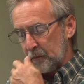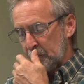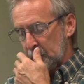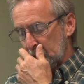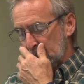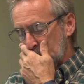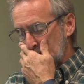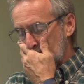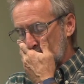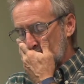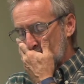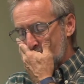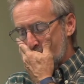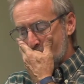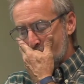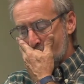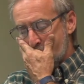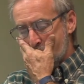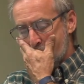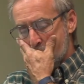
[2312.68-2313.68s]

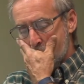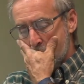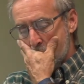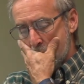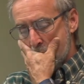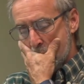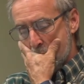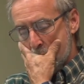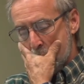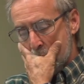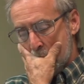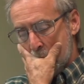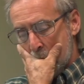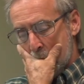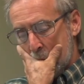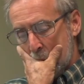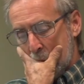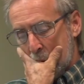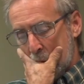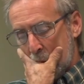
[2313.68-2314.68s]

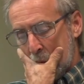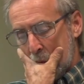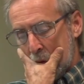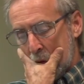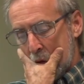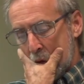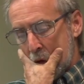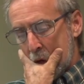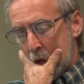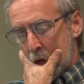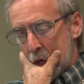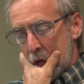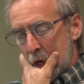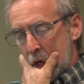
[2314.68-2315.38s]
[no speech]